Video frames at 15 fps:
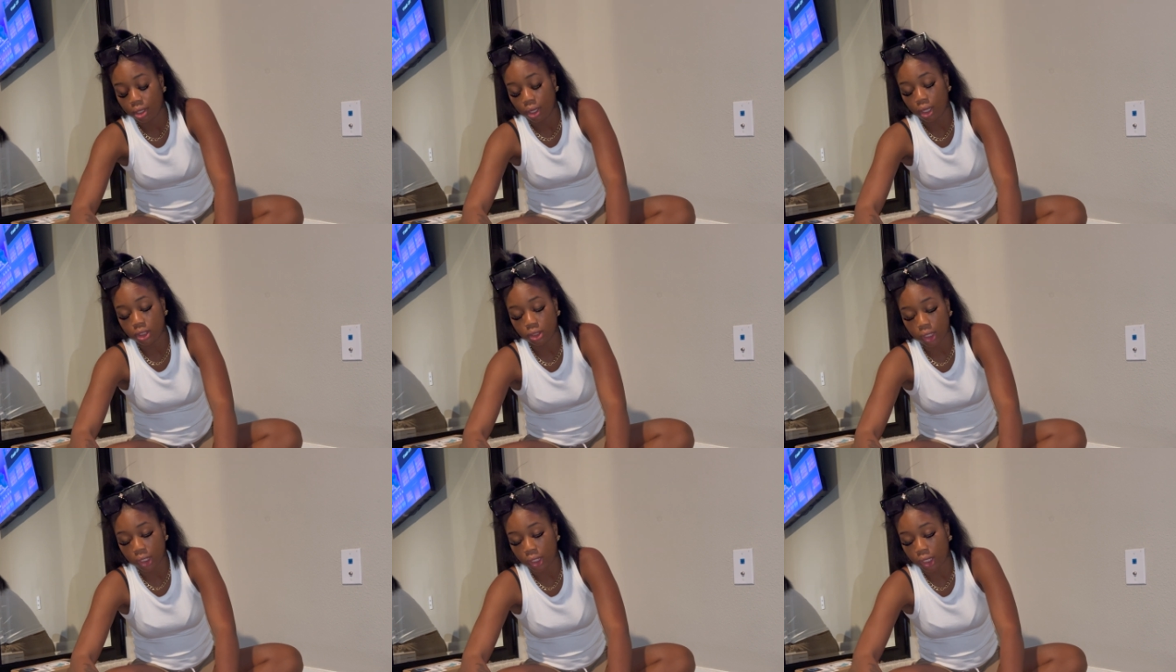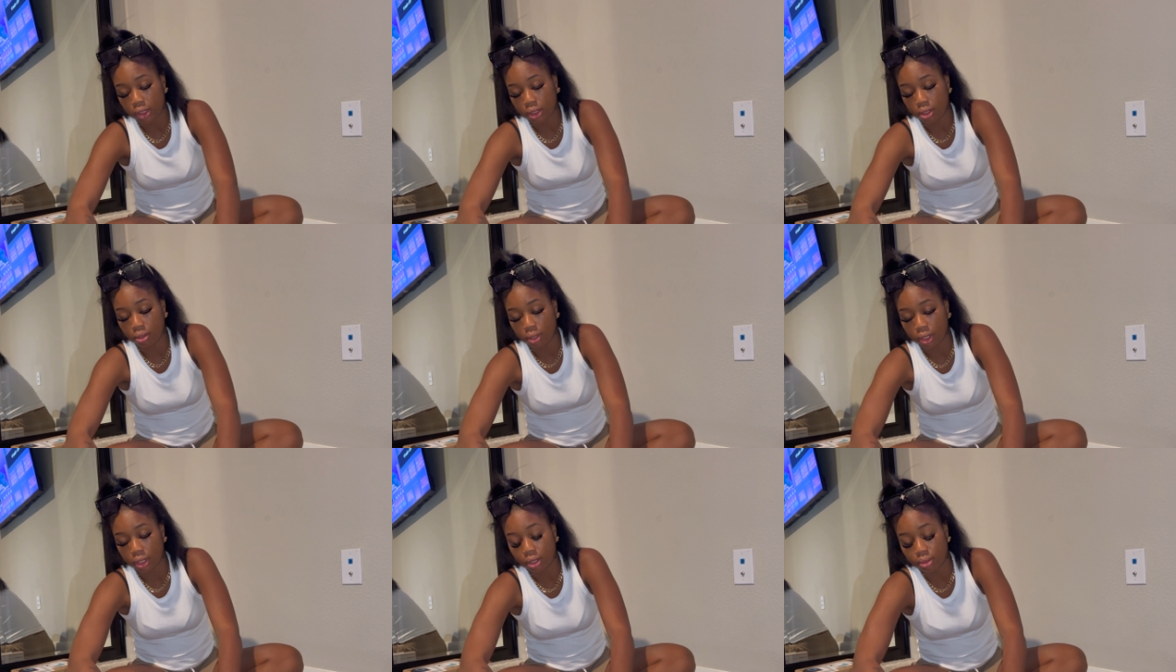I try not to go
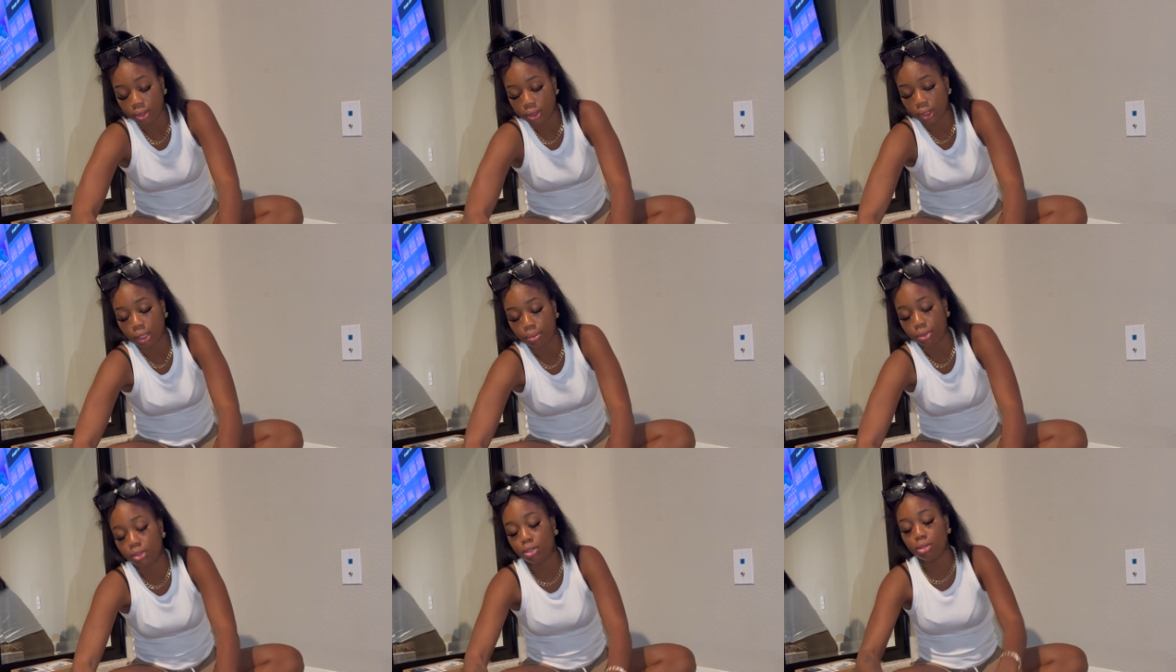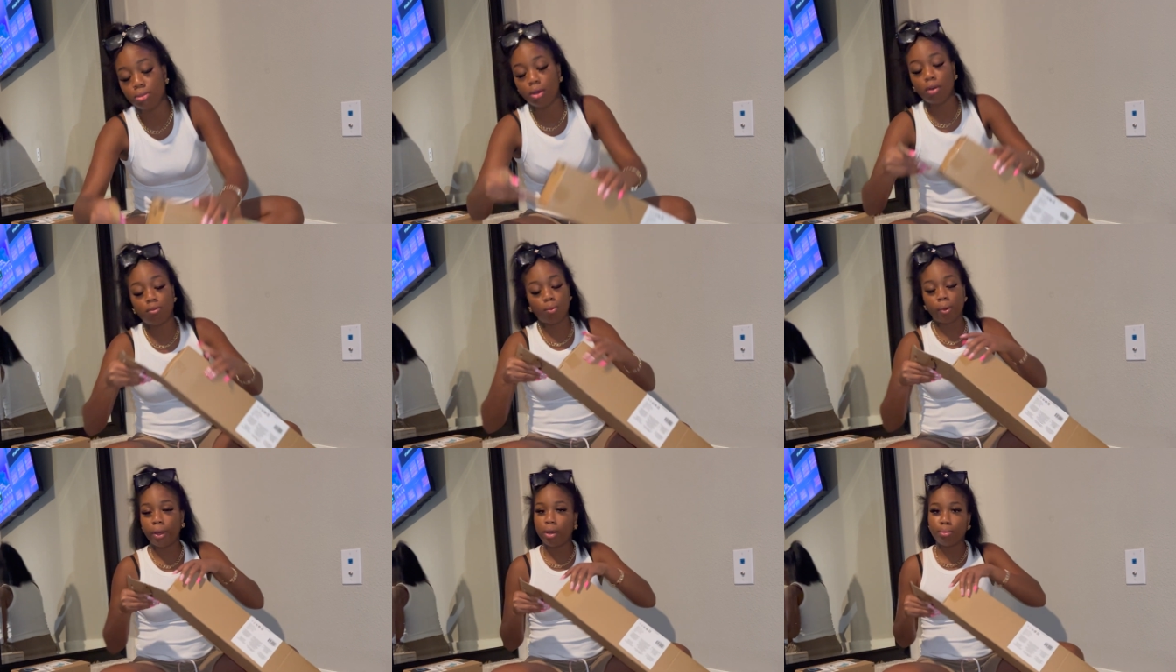get it. i am be too
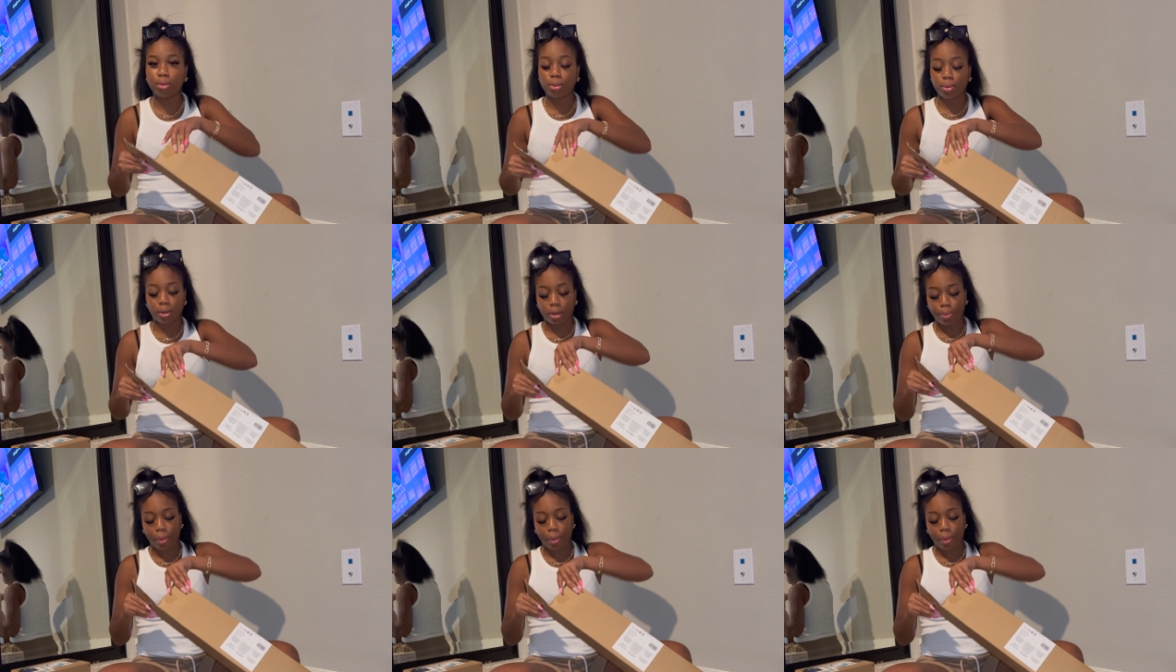overwhelmed with all the